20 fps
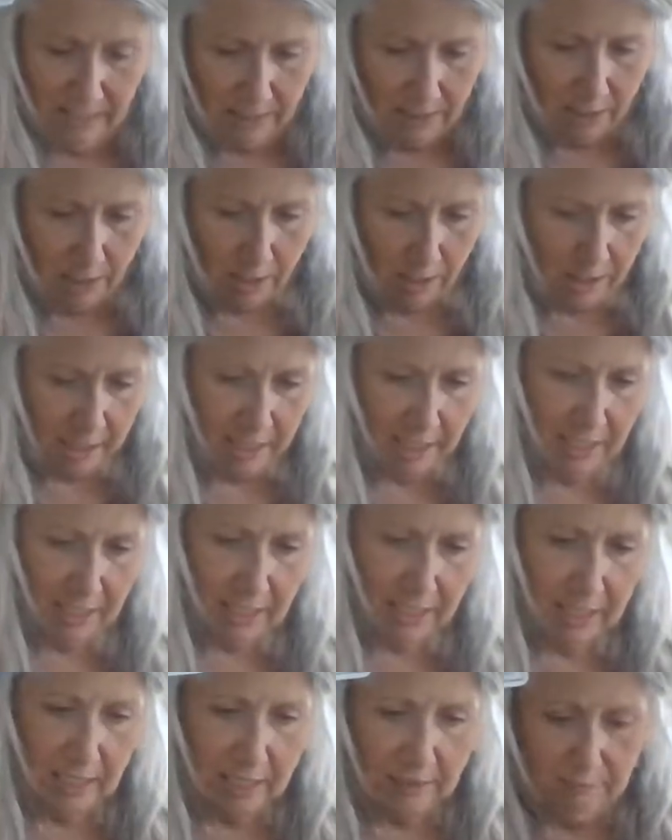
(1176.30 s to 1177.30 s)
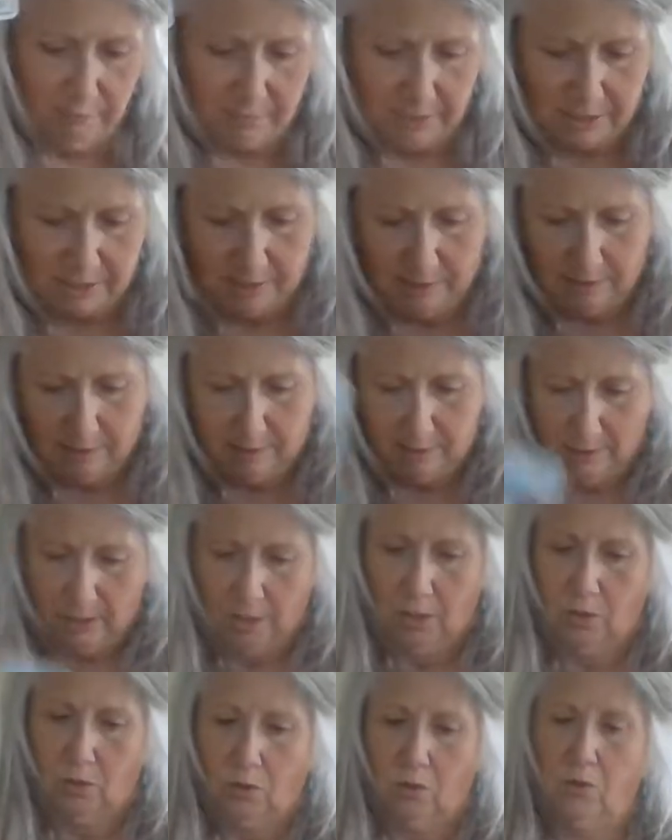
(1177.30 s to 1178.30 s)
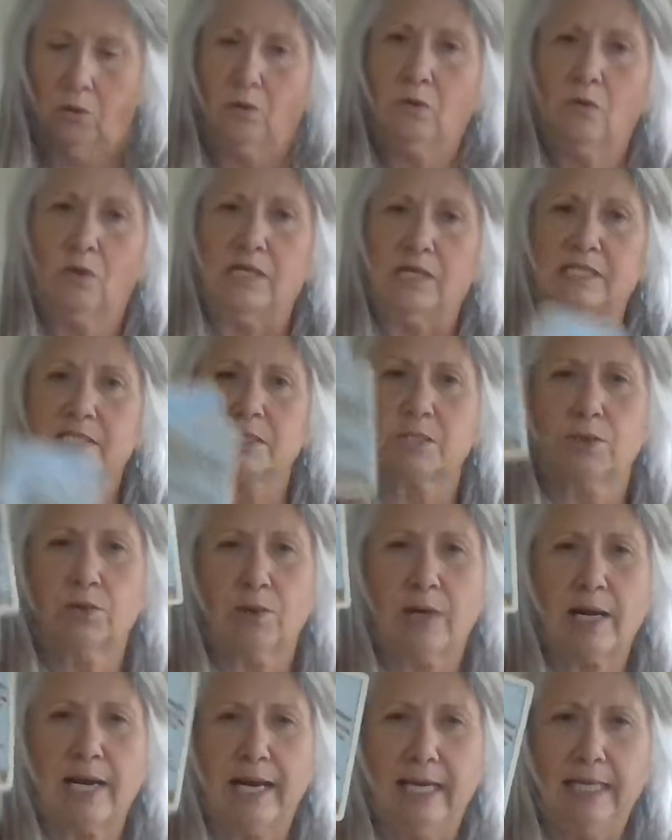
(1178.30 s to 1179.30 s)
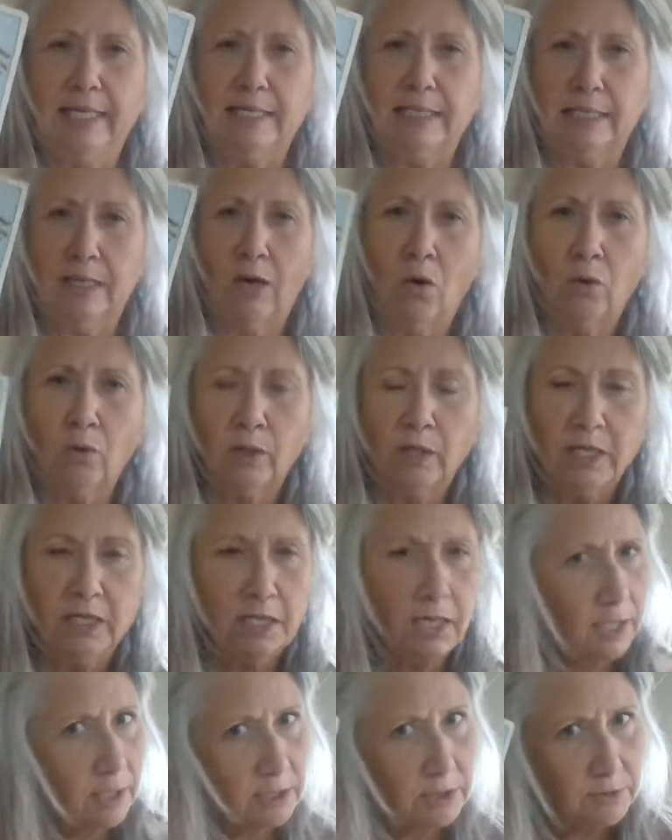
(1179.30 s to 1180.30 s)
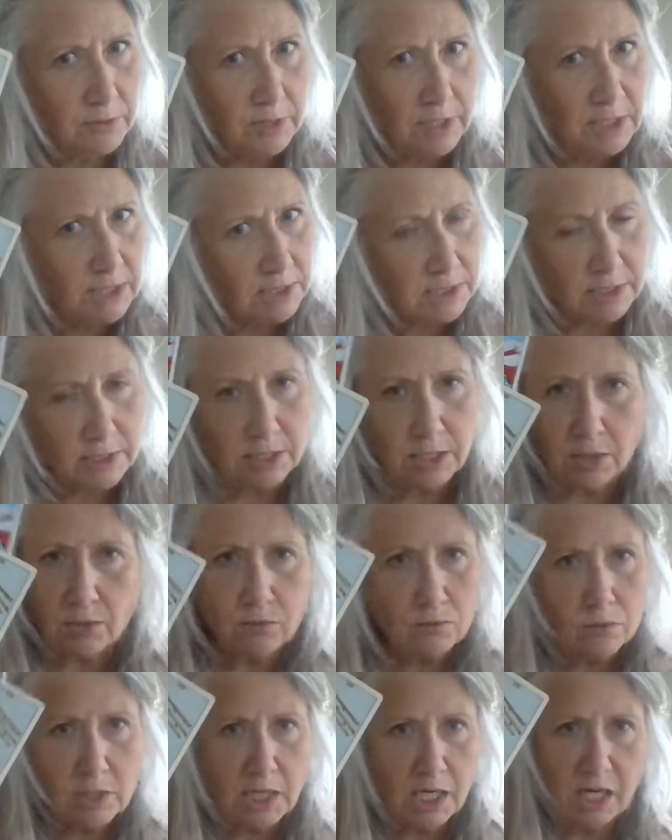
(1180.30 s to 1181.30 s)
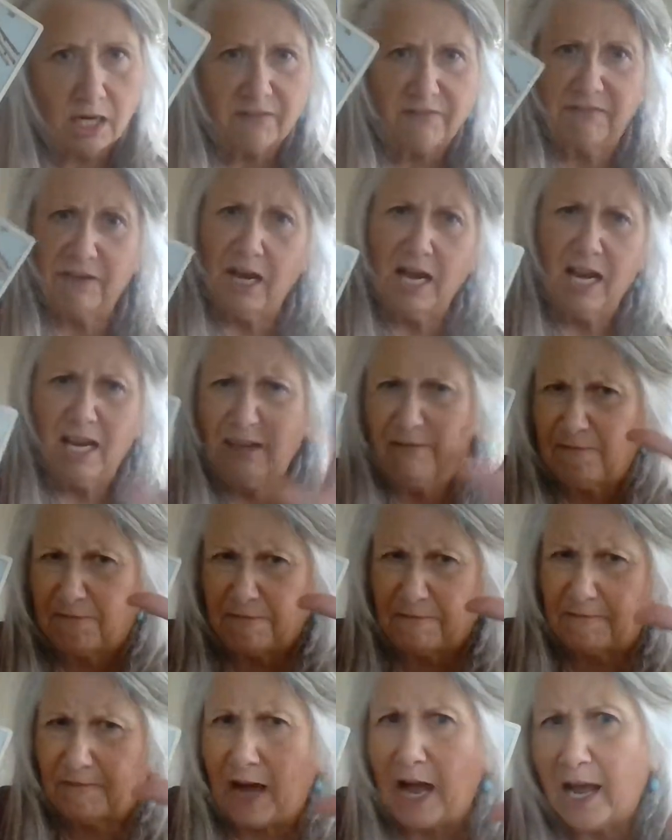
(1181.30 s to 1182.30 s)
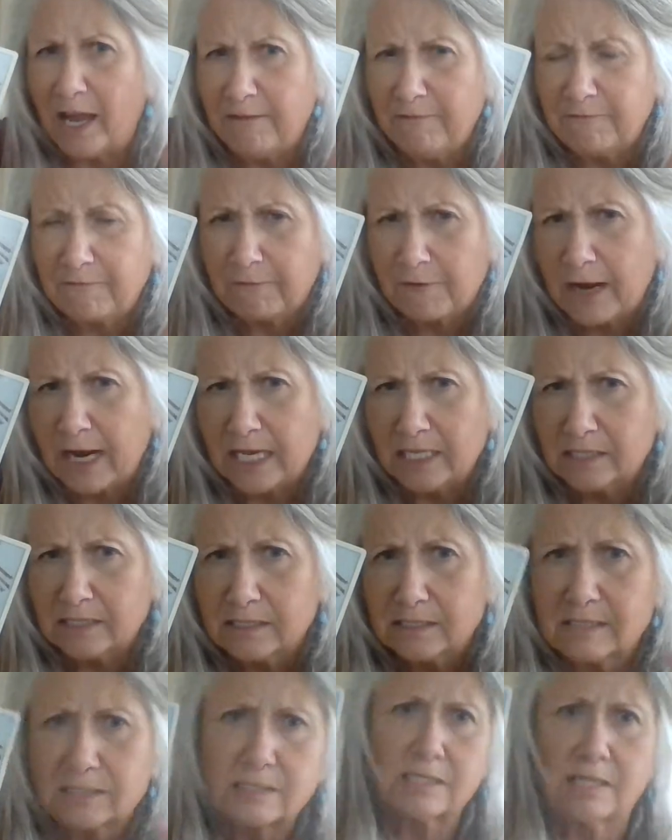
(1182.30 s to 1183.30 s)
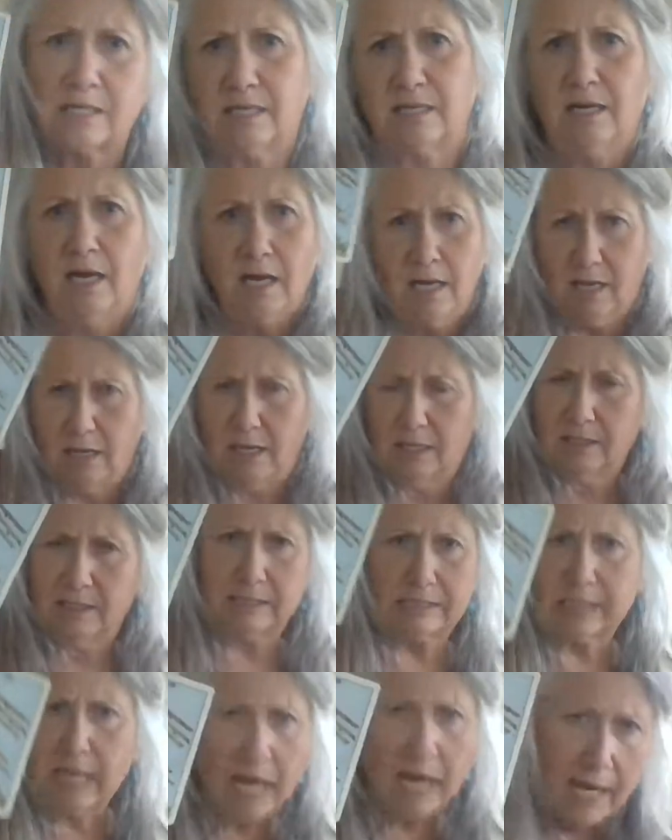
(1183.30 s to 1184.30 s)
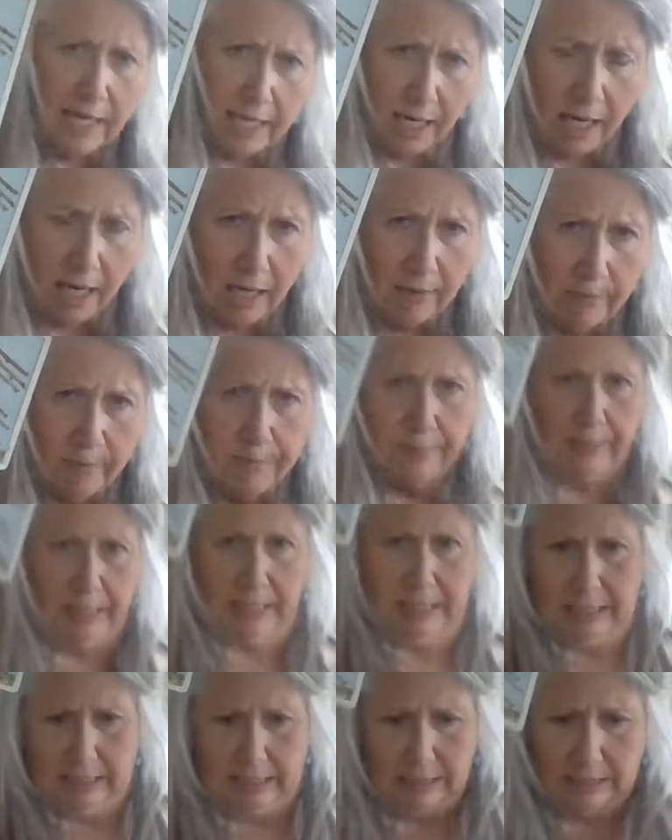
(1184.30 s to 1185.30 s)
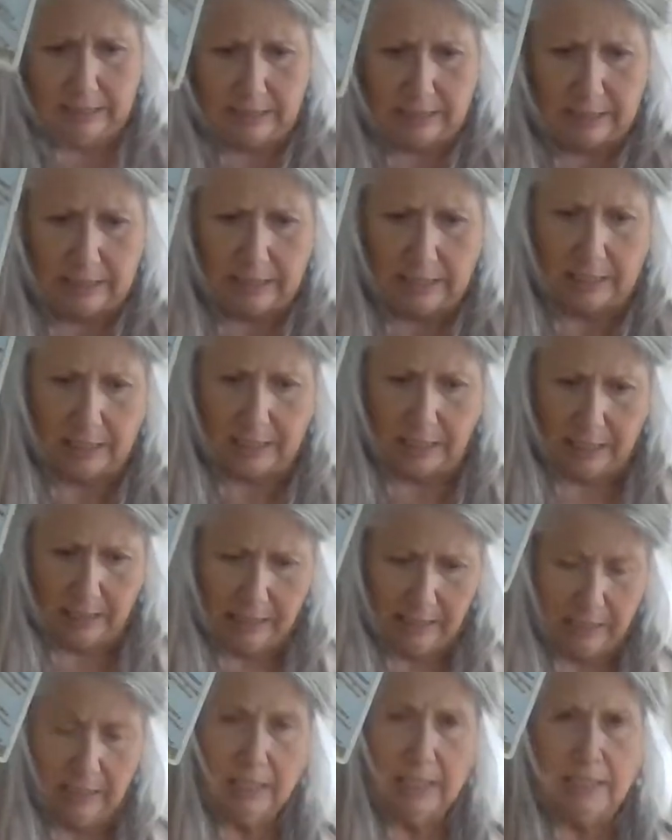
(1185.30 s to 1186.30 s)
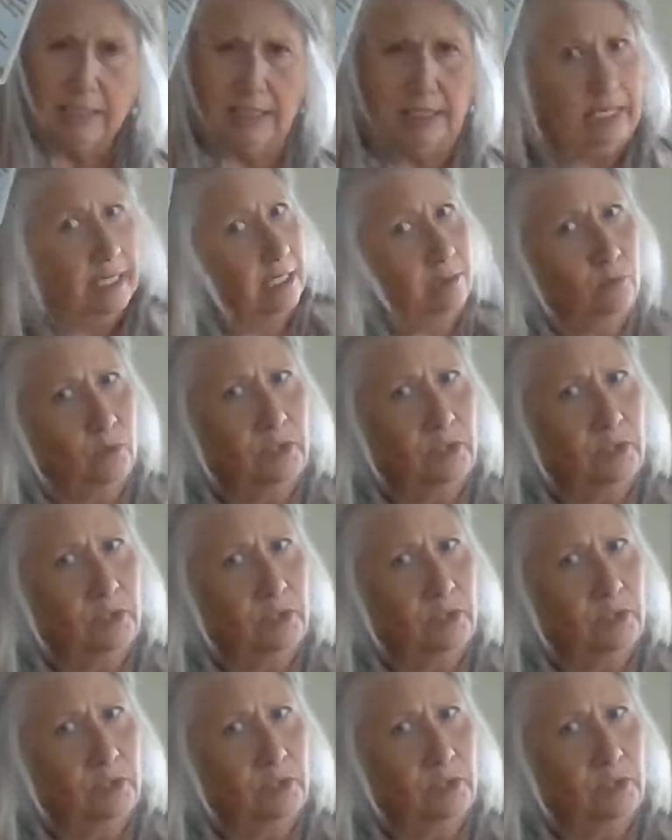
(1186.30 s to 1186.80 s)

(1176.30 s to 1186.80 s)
Along he comes. Oh, it's great. Only got to do this. You only got to find 5 friends to sign up, and yeah,